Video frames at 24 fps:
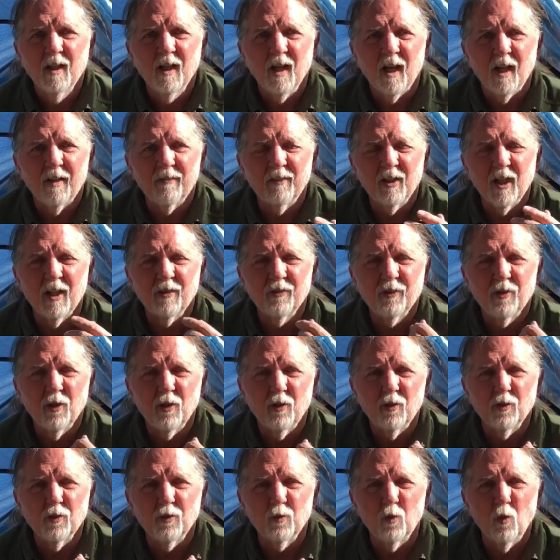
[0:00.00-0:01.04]
I've got
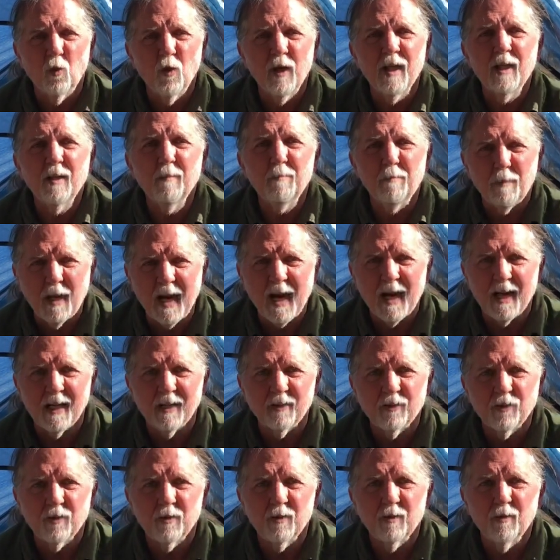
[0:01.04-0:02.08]
those wind
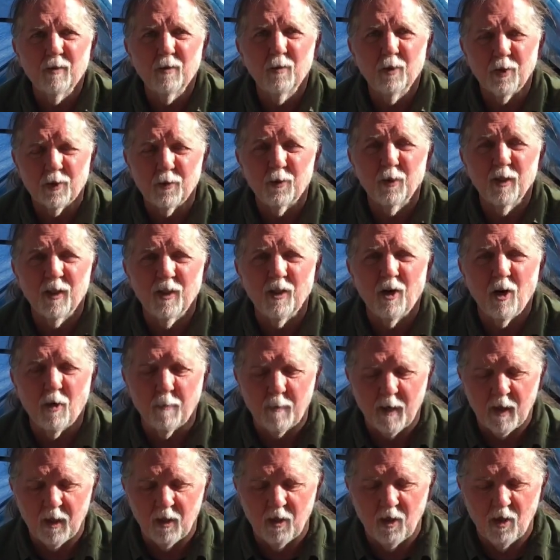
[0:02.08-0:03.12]
pants, which really are
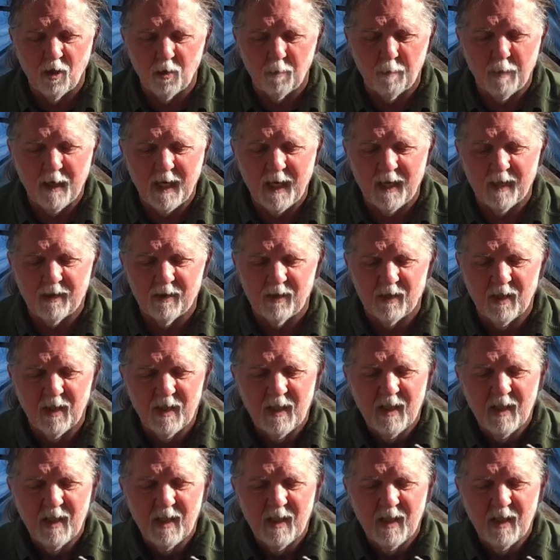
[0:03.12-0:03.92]
my long pants.